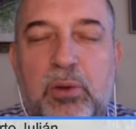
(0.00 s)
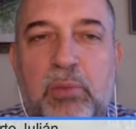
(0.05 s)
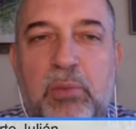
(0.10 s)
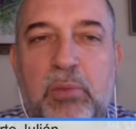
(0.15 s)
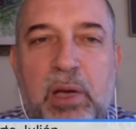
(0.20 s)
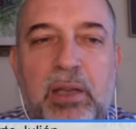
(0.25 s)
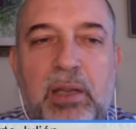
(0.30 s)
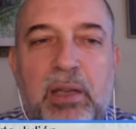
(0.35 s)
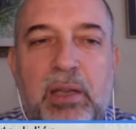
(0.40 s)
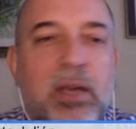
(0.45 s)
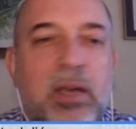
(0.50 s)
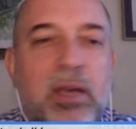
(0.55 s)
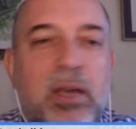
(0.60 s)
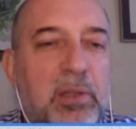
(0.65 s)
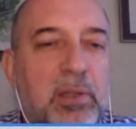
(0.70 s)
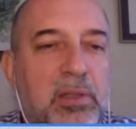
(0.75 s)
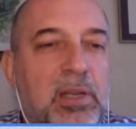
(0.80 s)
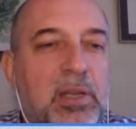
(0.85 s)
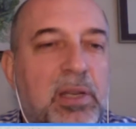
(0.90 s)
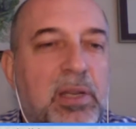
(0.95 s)
It happened the
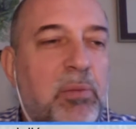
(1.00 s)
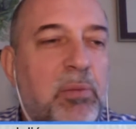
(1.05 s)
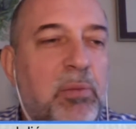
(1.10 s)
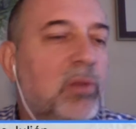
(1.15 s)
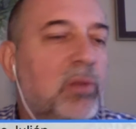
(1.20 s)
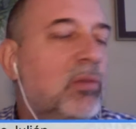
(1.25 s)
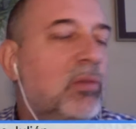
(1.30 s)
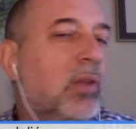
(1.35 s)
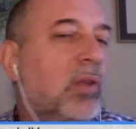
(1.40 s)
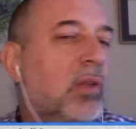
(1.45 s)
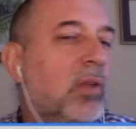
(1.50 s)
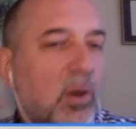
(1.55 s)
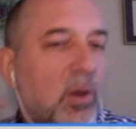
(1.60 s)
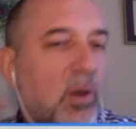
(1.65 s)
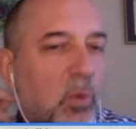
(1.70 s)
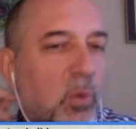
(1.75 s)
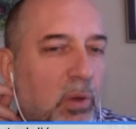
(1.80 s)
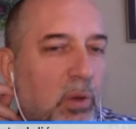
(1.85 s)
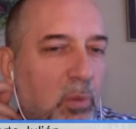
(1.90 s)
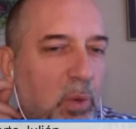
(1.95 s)
same with
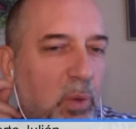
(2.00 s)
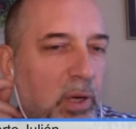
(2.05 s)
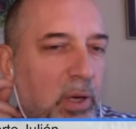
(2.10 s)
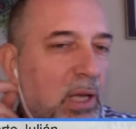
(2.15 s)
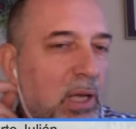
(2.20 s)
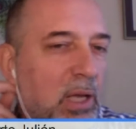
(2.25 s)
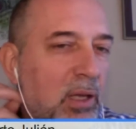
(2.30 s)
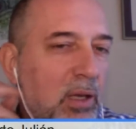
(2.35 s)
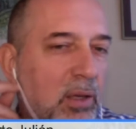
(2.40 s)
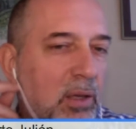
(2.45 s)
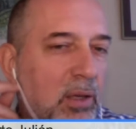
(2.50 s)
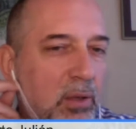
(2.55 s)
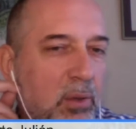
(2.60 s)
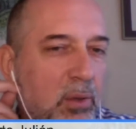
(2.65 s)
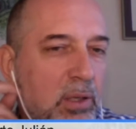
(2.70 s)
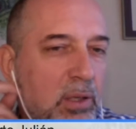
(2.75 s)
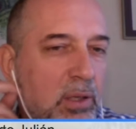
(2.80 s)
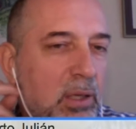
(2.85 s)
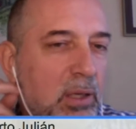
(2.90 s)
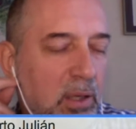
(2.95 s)
when
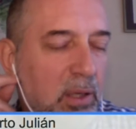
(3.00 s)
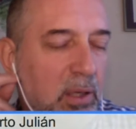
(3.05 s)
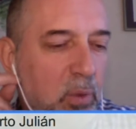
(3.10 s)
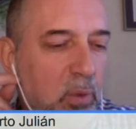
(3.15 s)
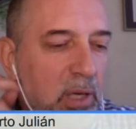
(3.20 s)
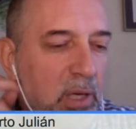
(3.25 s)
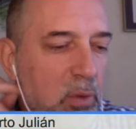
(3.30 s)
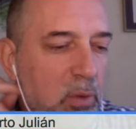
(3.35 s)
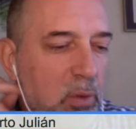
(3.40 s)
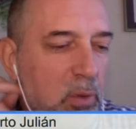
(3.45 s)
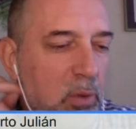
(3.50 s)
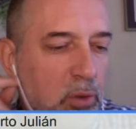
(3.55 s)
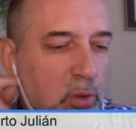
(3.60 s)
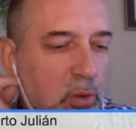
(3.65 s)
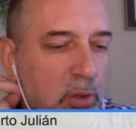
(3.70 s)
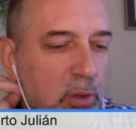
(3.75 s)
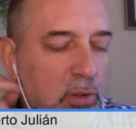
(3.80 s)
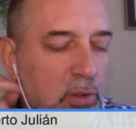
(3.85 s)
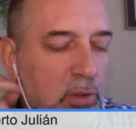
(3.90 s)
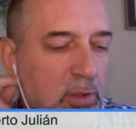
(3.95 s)
I
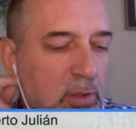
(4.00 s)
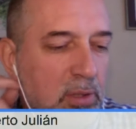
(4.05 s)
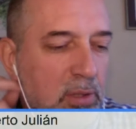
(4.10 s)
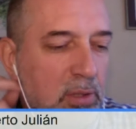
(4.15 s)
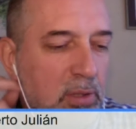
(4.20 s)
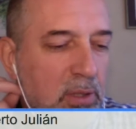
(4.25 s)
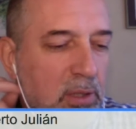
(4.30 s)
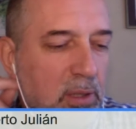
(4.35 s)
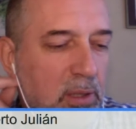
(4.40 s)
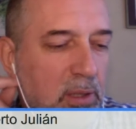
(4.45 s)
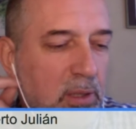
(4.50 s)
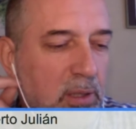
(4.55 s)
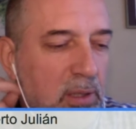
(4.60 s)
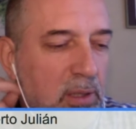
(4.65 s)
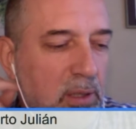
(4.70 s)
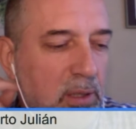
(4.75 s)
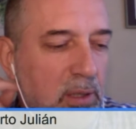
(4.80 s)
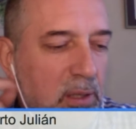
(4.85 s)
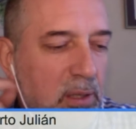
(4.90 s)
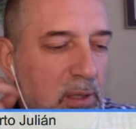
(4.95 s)
was
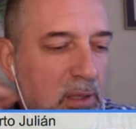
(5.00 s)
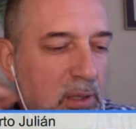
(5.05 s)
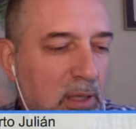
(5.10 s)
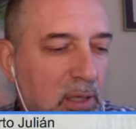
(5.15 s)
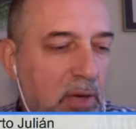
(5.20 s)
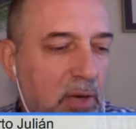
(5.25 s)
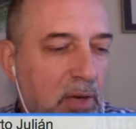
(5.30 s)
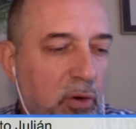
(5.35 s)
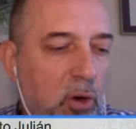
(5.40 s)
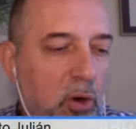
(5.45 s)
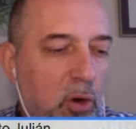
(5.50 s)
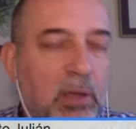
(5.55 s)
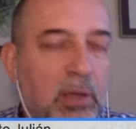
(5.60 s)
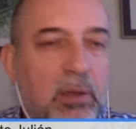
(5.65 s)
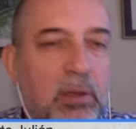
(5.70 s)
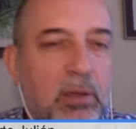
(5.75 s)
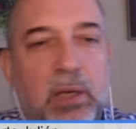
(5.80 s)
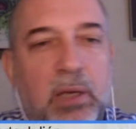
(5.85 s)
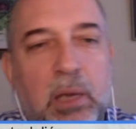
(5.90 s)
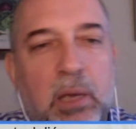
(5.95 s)
enrolled in the
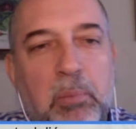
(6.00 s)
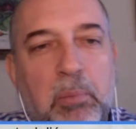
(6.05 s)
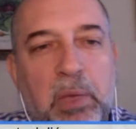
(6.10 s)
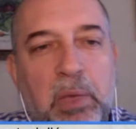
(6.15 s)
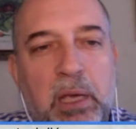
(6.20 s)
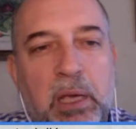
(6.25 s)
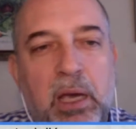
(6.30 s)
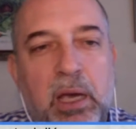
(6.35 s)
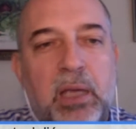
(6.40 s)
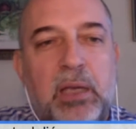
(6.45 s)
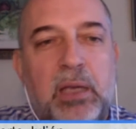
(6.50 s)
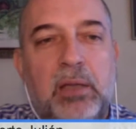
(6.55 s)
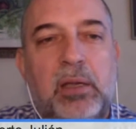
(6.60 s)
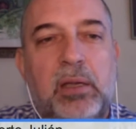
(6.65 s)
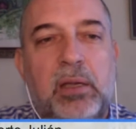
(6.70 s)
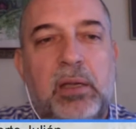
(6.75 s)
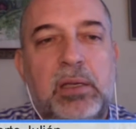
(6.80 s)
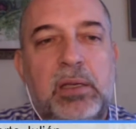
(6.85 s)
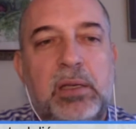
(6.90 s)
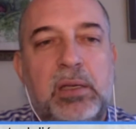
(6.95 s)
MBA, in the
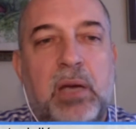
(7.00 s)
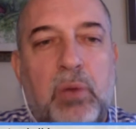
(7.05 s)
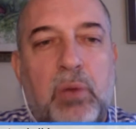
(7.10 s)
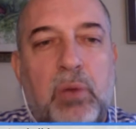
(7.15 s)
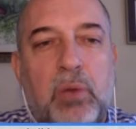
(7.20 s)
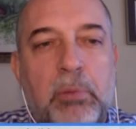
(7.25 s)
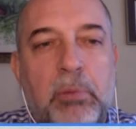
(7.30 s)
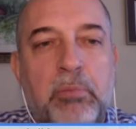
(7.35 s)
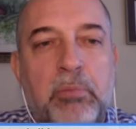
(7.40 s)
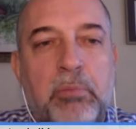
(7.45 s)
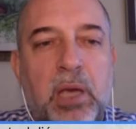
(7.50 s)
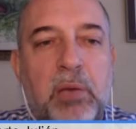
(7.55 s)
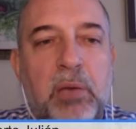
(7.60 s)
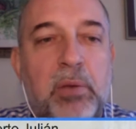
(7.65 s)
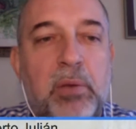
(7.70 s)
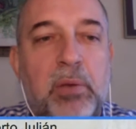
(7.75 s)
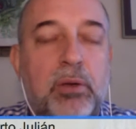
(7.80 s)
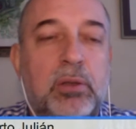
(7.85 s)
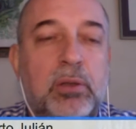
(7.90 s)
executive MBA, because